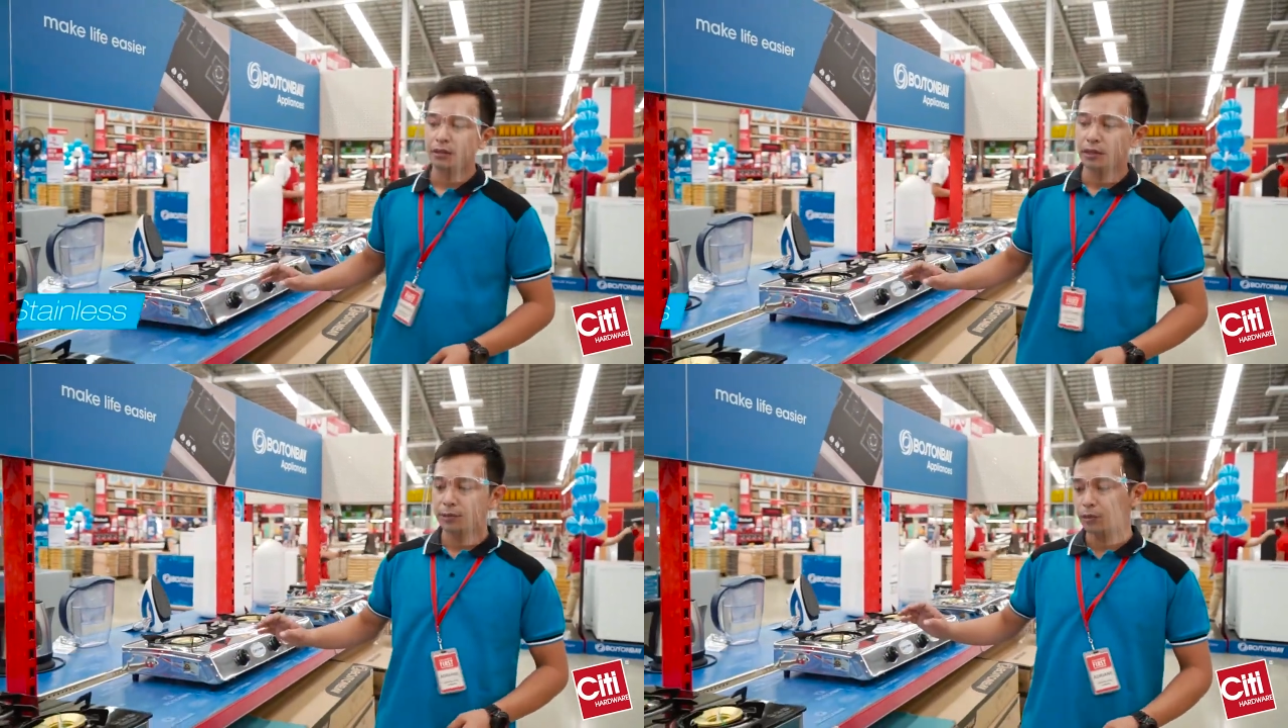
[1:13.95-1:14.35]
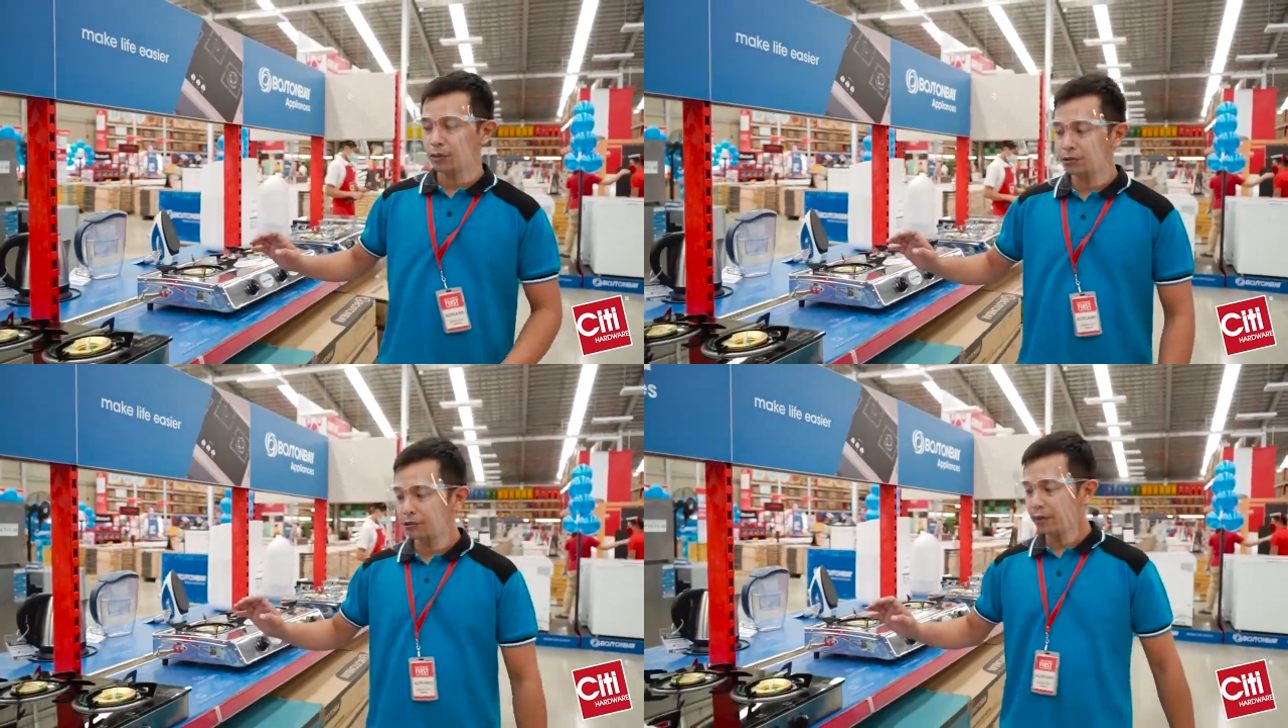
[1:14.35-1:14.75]
And we
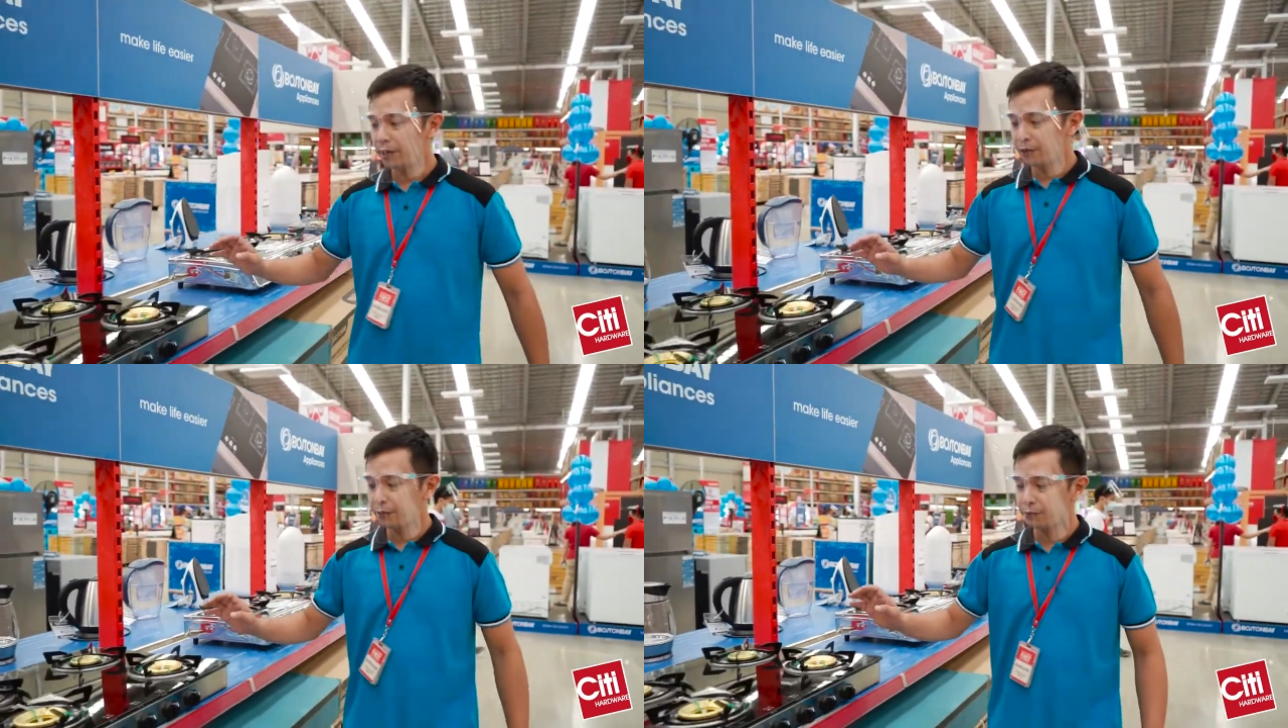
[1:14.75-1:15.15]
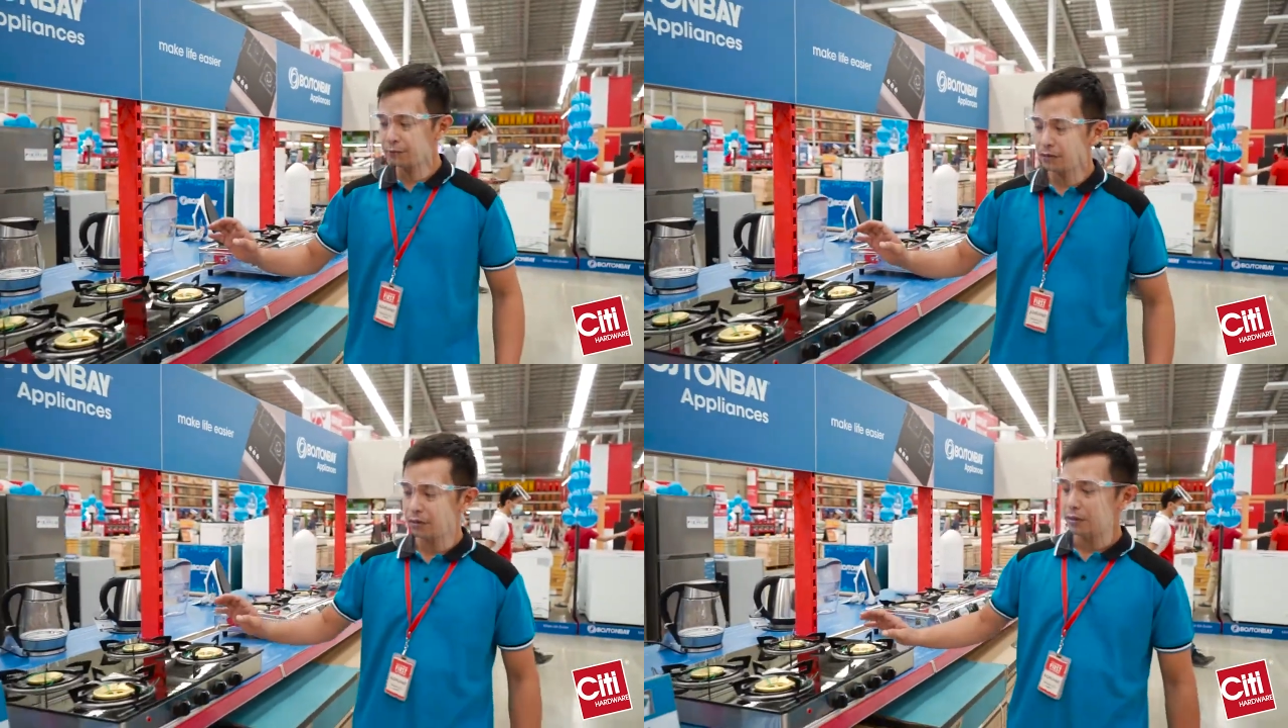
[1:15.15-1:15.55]
also have
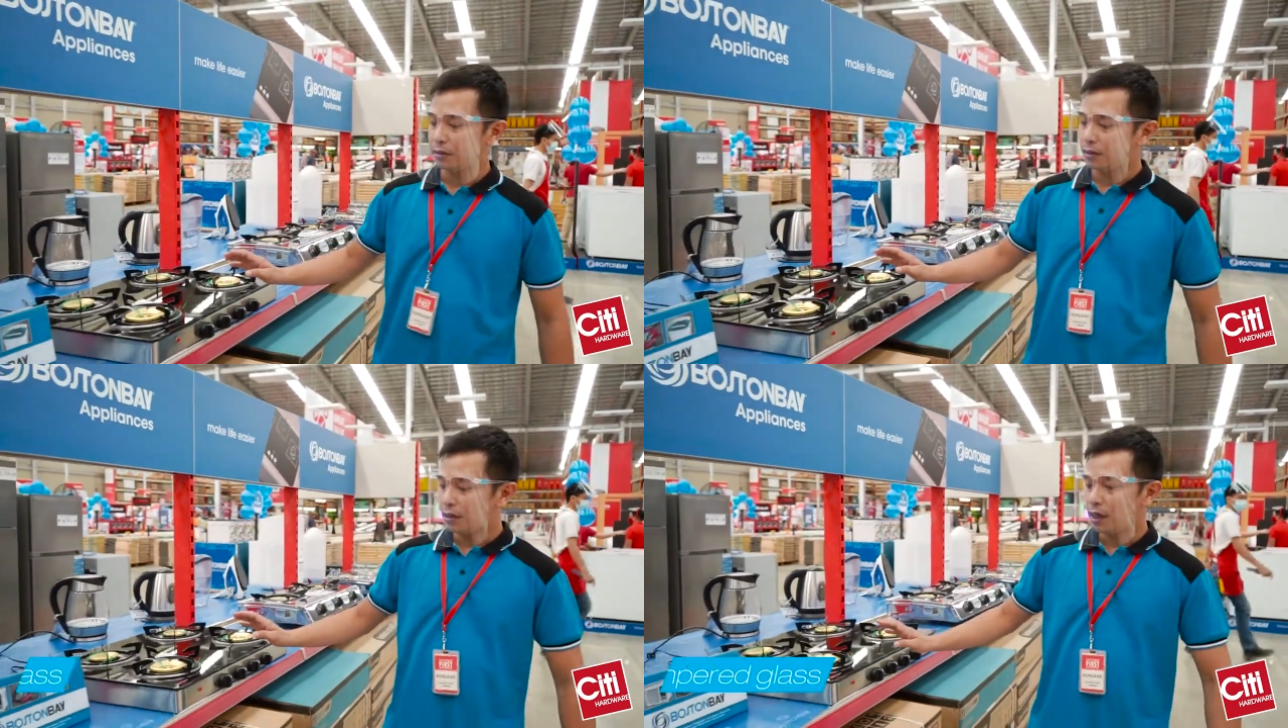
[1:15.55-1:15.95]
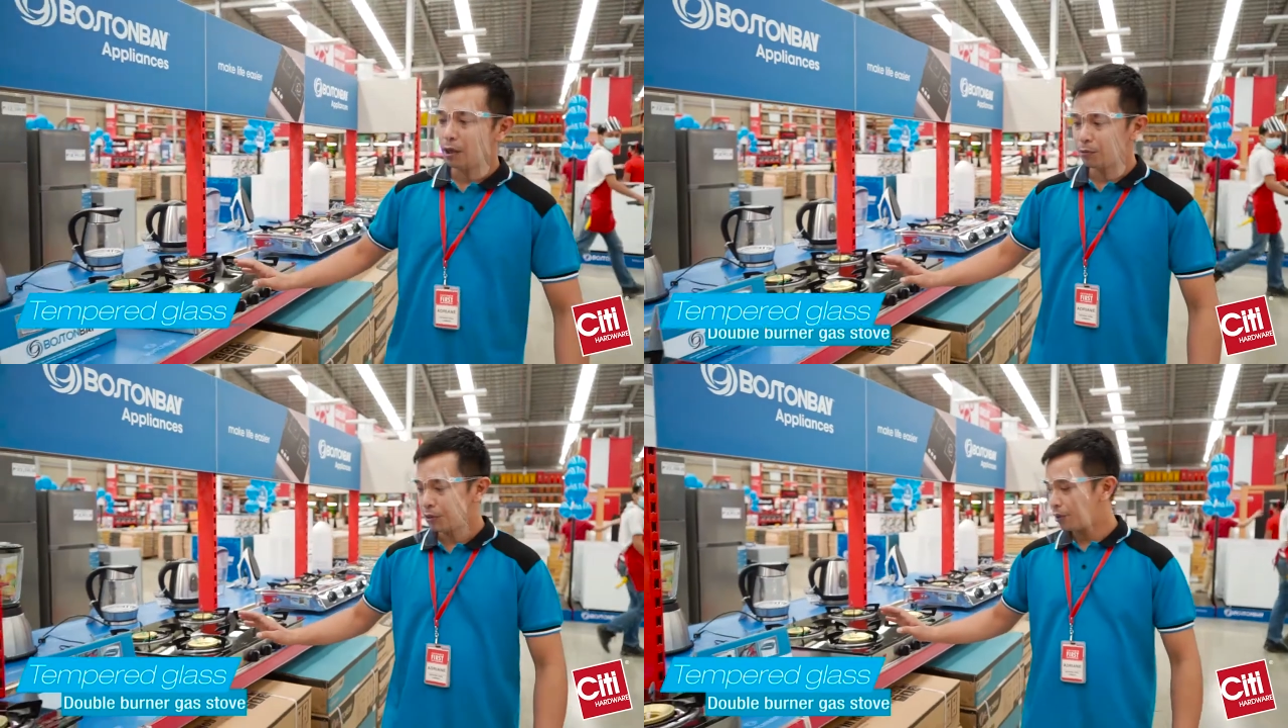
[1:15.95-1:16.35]

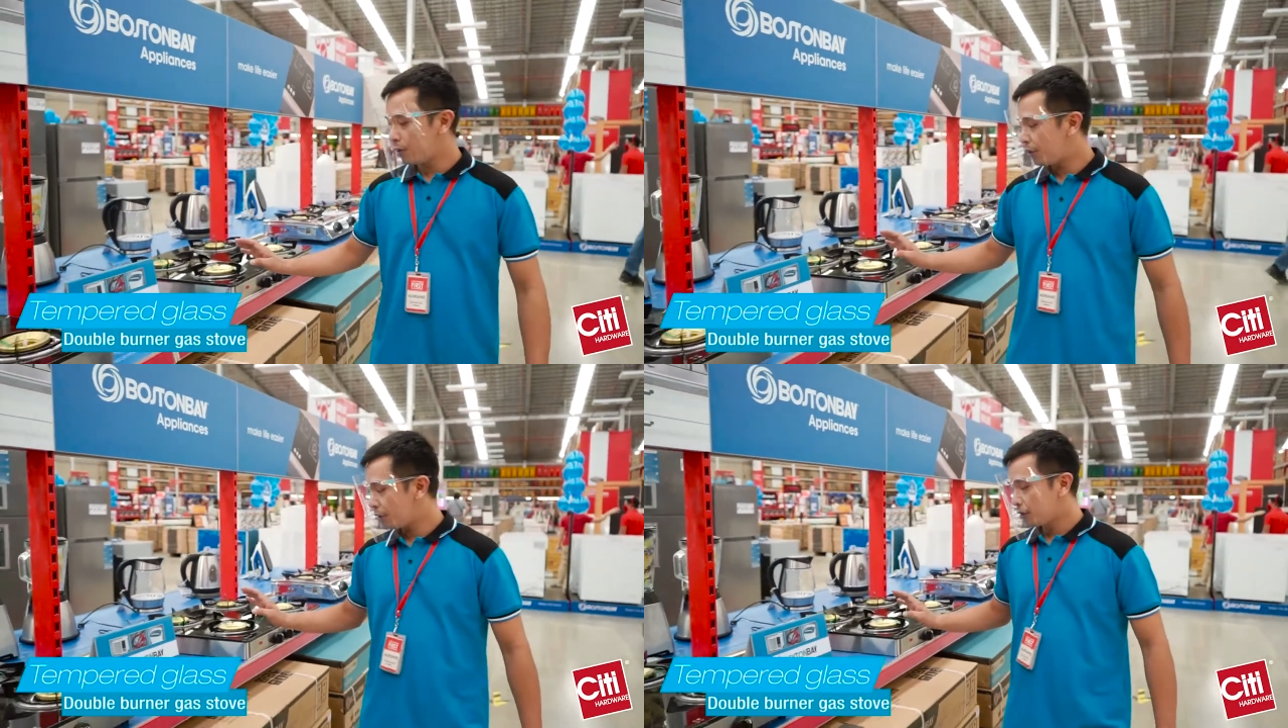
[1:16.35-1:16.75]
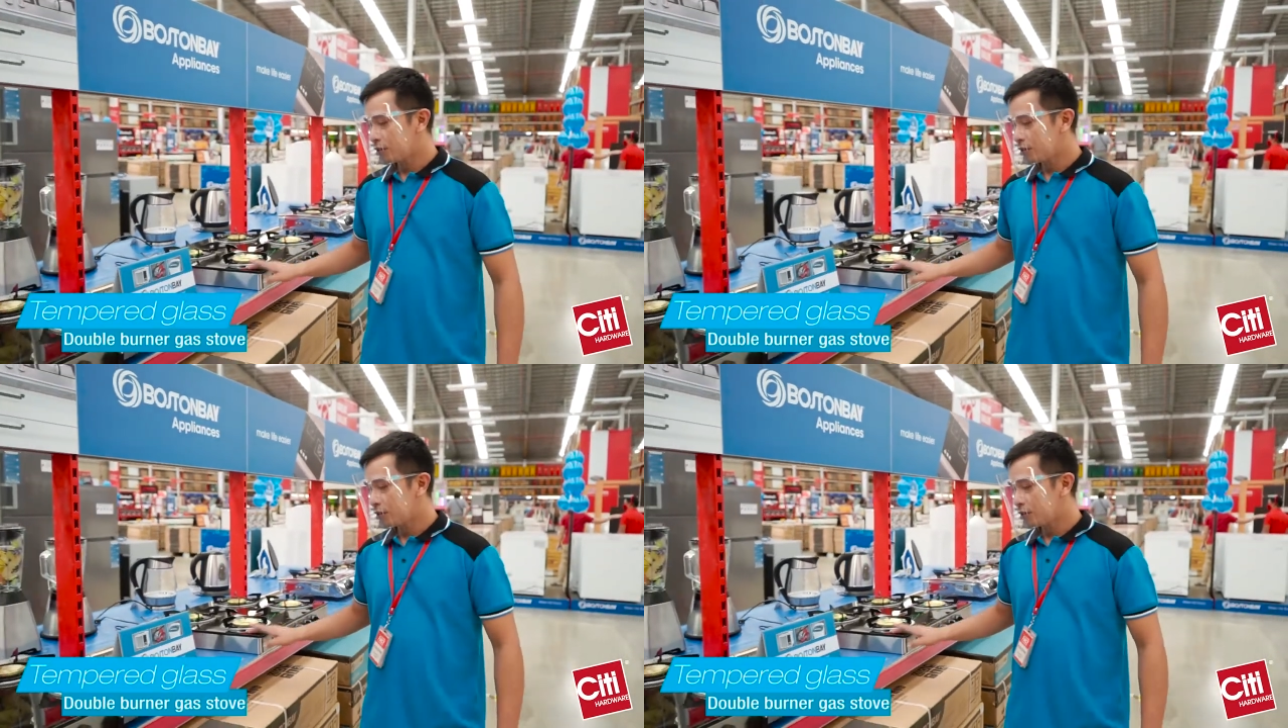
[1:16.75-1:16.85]
our